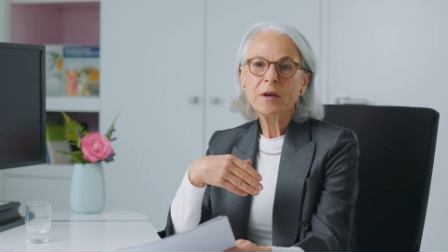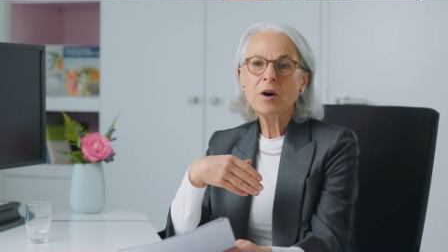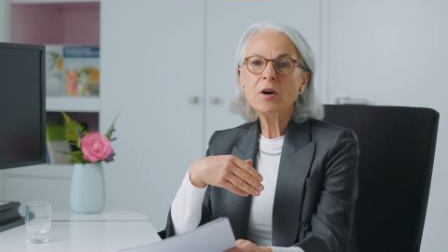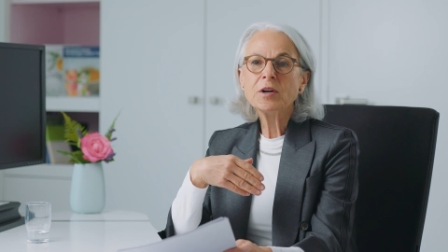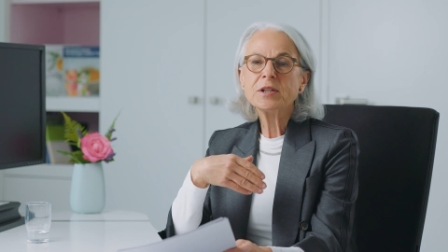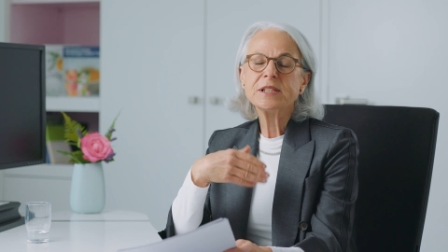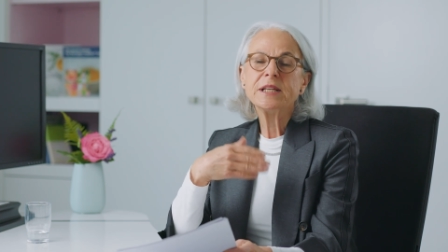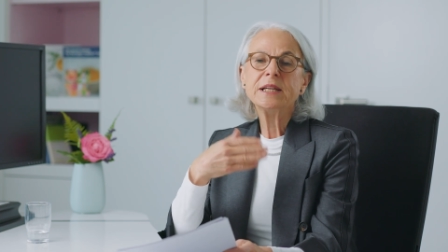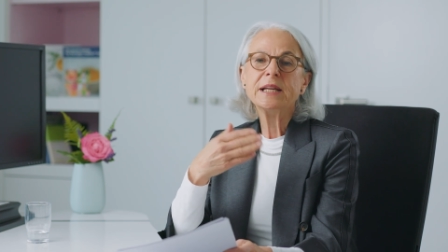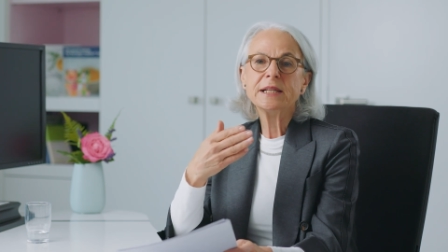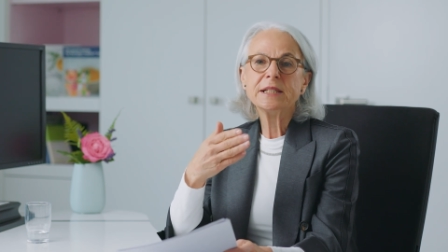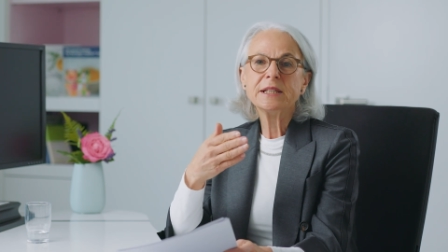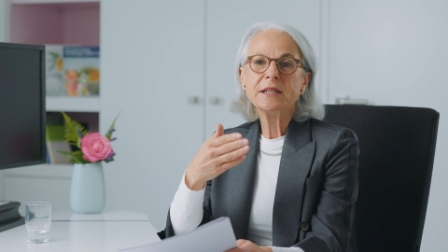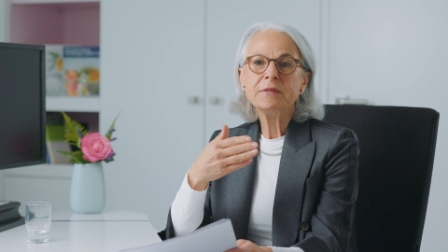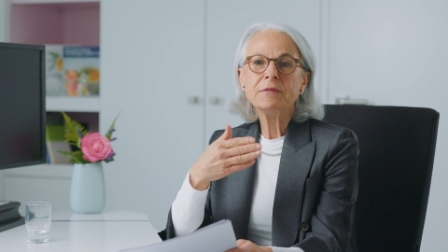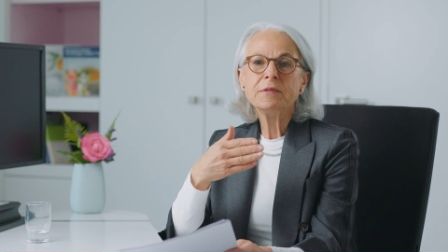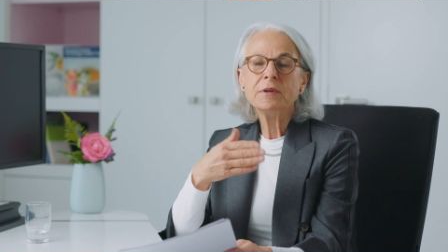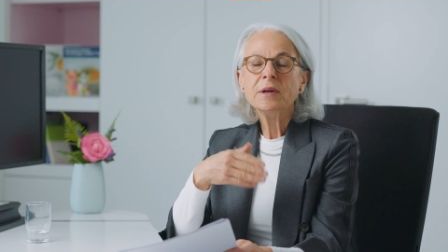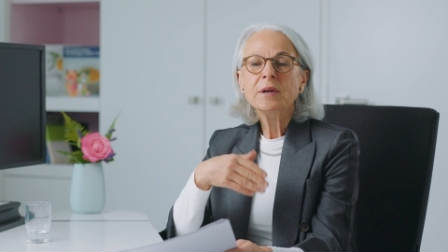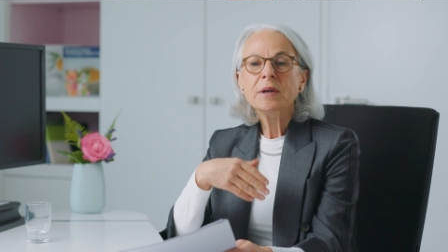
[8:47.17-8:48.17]

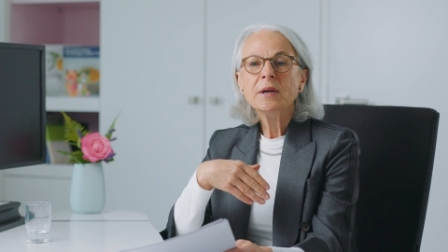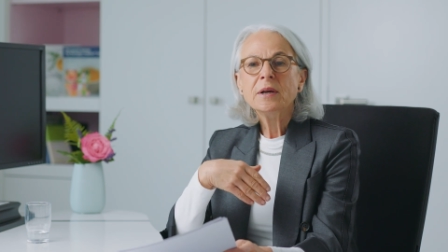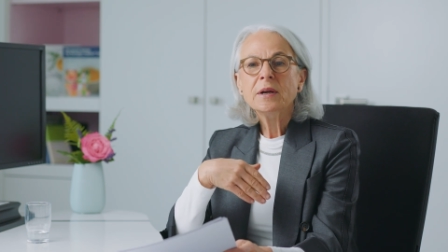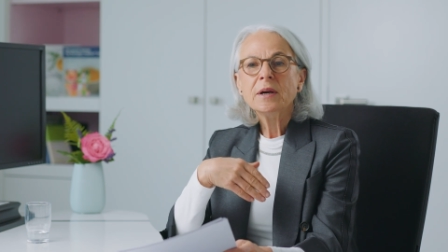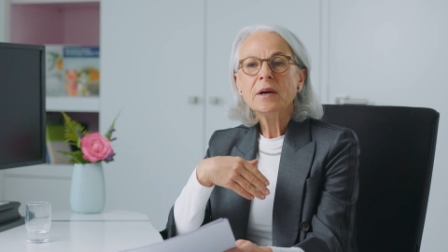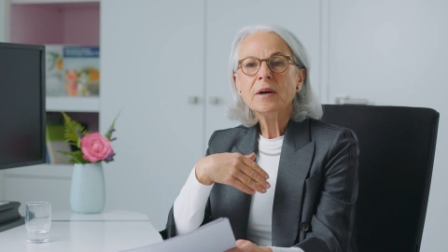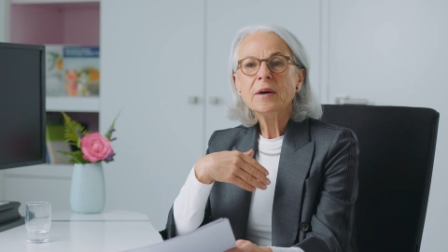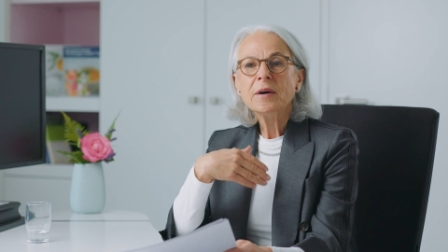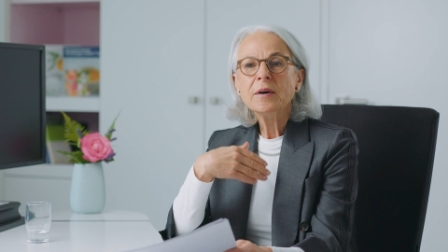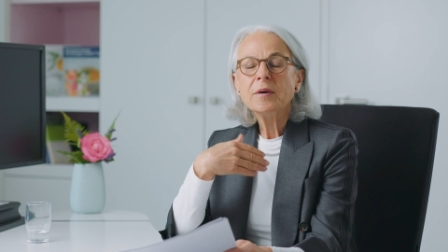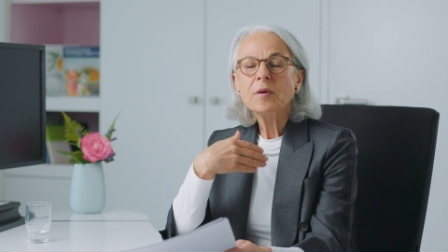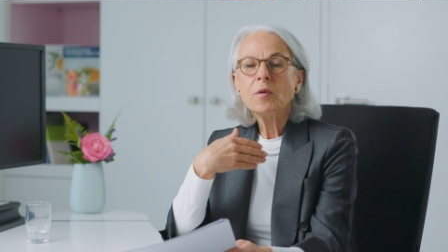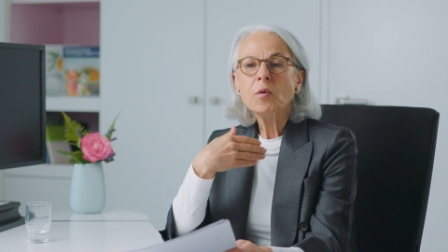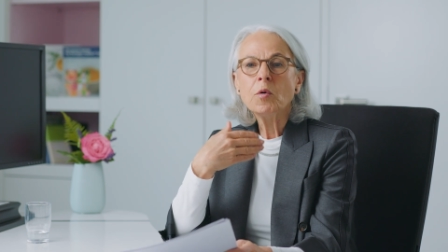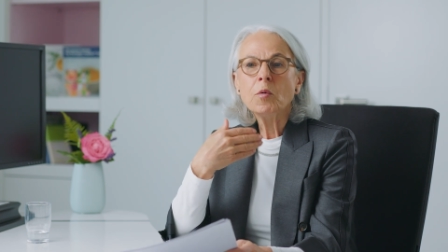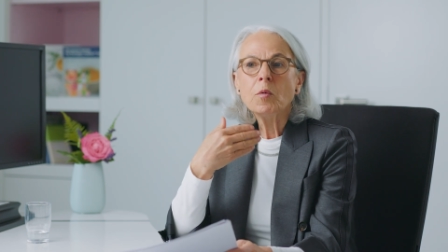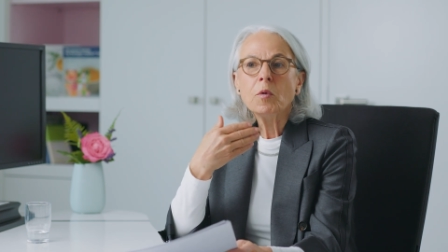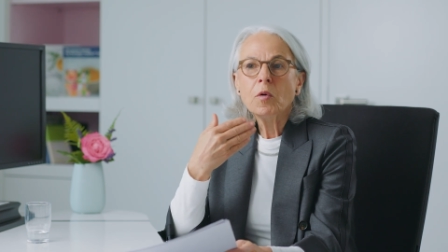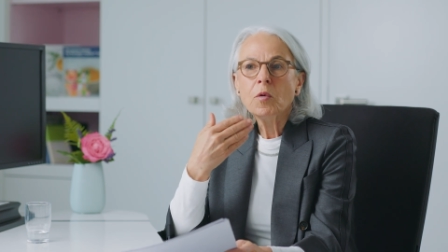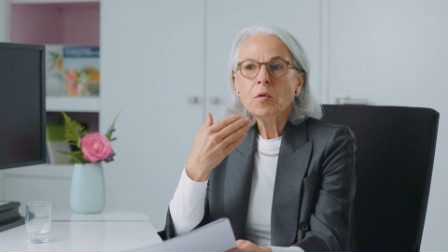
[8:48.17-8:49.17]
oxidative uh,
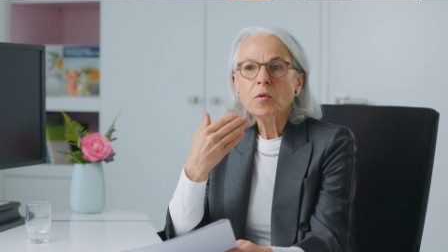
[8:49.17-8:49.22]
or,